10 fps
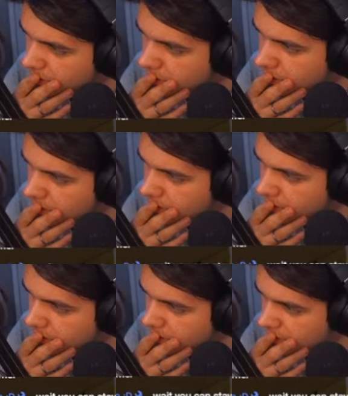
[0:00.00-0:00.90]

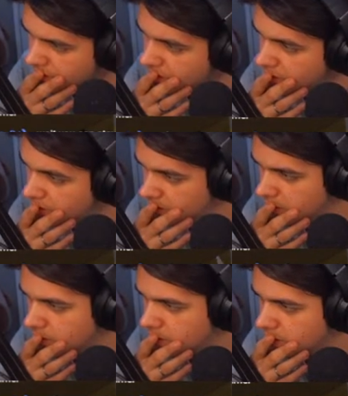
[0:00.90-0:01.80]

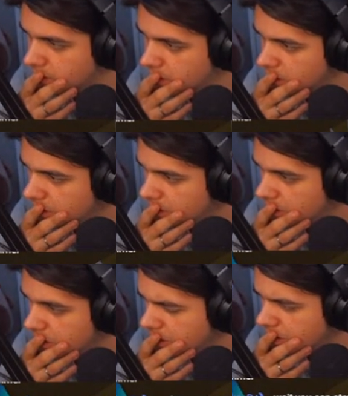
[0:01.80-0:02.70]

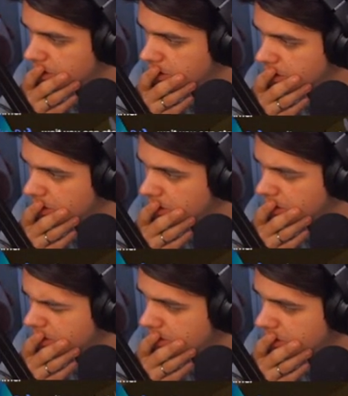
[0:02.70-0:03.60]

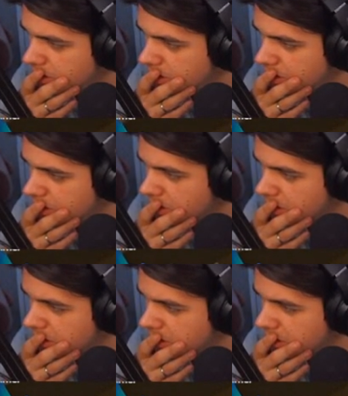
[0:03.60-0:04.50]

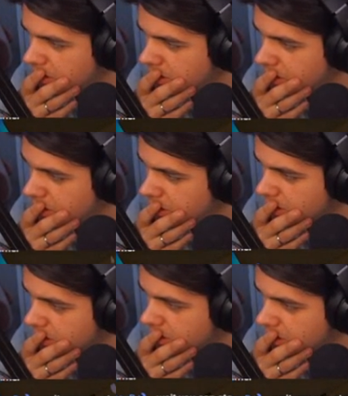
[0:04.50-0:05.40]

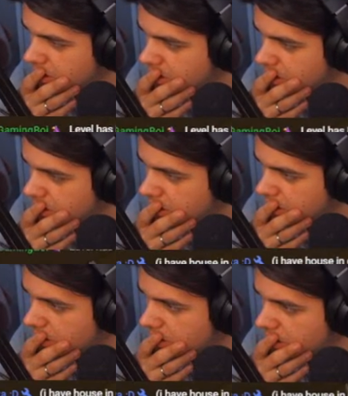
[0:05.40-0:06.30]

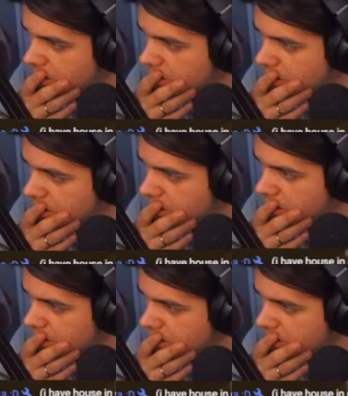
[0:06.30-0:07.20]

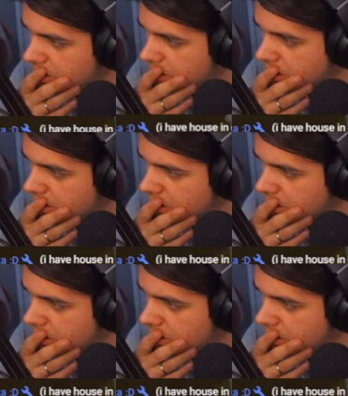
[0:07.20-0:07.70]
[no speech]